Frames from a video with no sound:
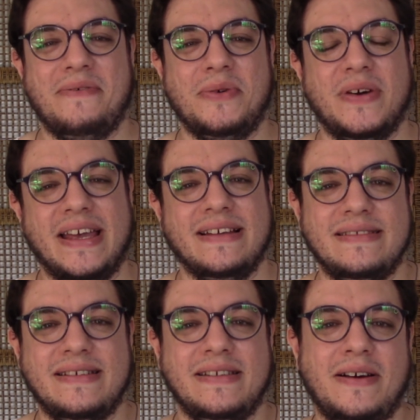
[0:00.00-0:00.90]
When we
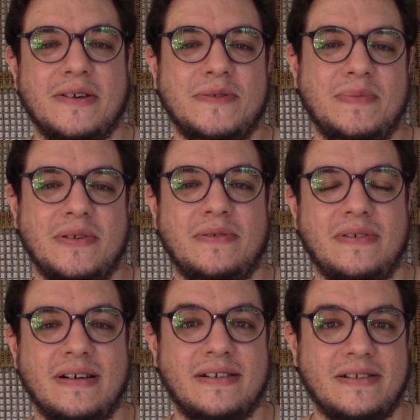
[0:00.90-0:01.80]
entered the
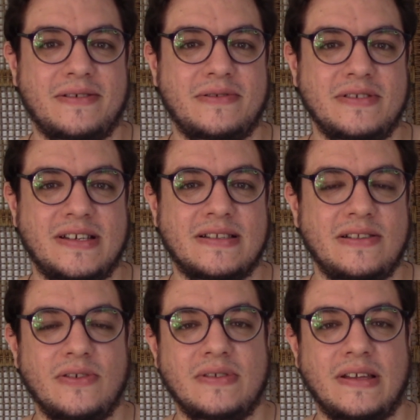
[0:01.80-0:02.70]
hospital, a girl just
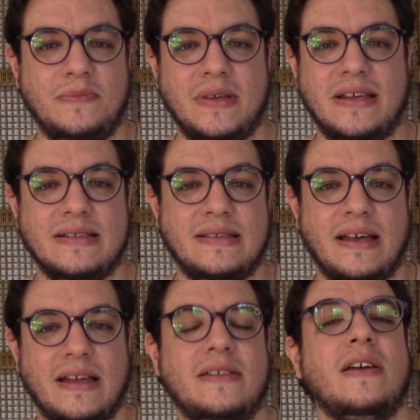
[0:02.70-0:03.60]
looked at me and
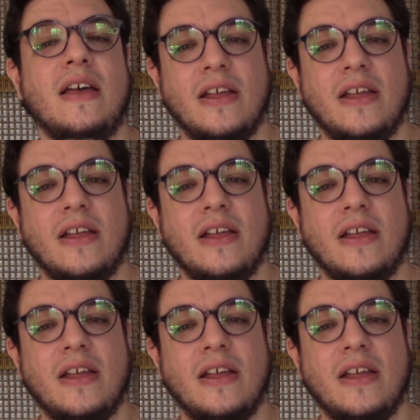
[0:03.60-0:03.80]
said,